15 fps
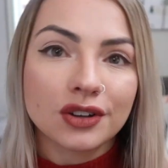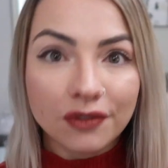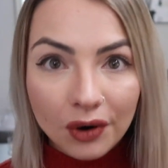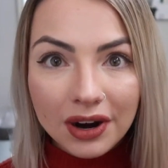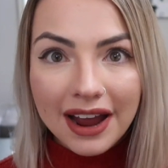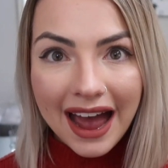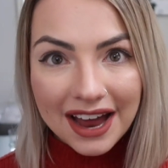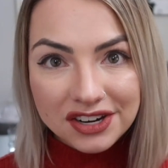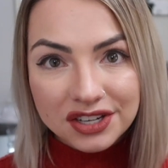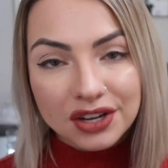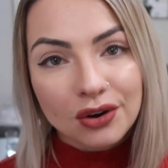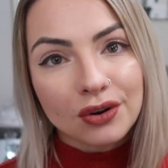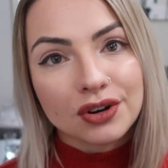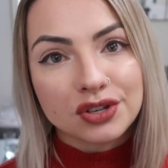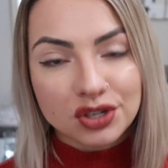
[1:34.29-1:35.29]
So for a
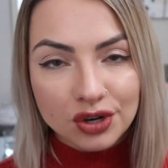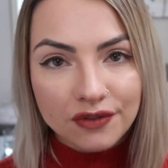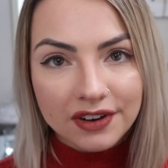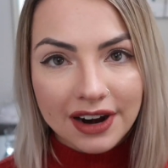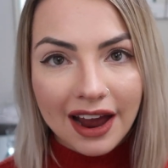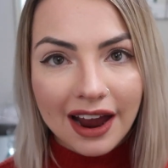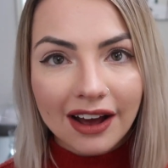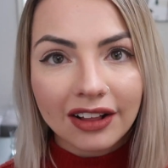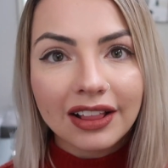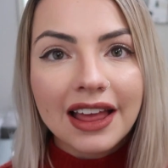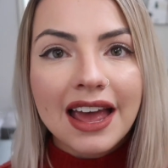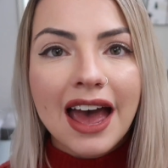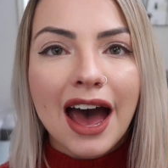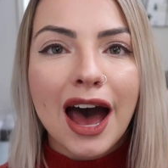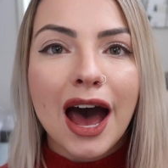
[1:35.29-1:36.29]
hatchling or a juvenile,
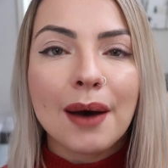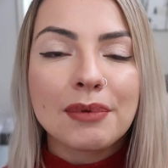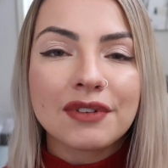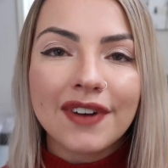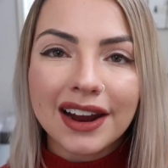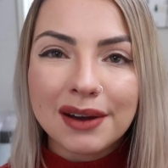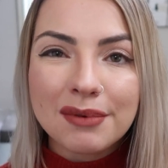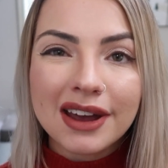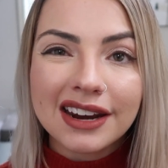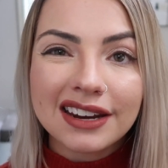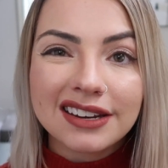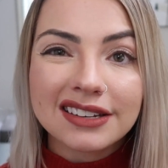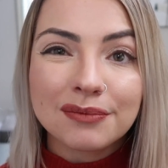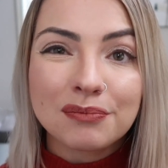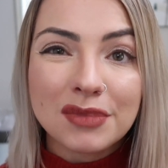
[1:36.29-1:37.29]
the
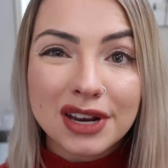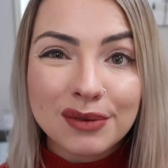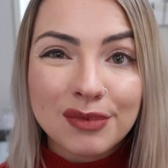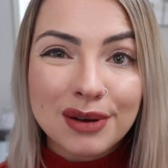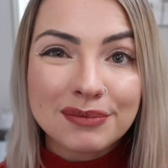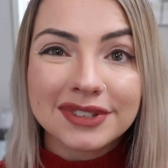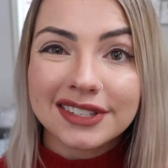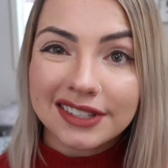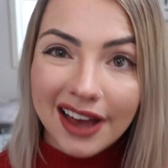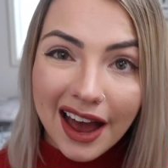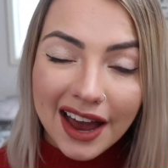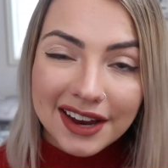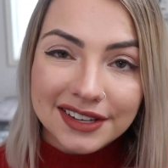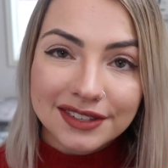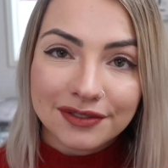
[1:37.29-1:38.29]
recommended minimum
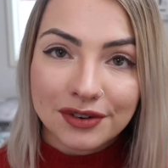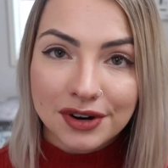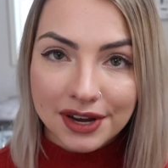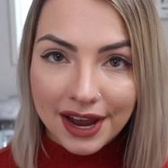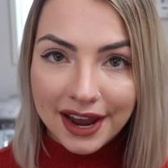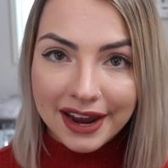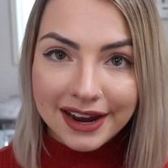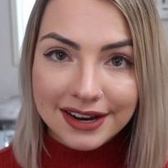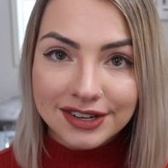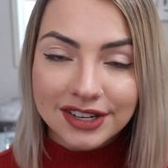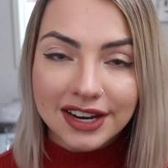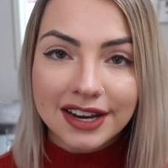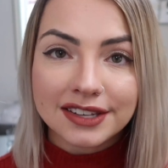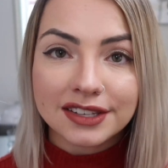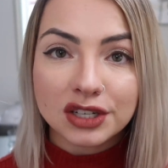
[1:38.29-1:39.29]
size for a cage
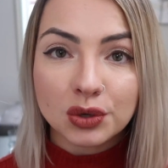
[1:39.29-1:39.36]
is a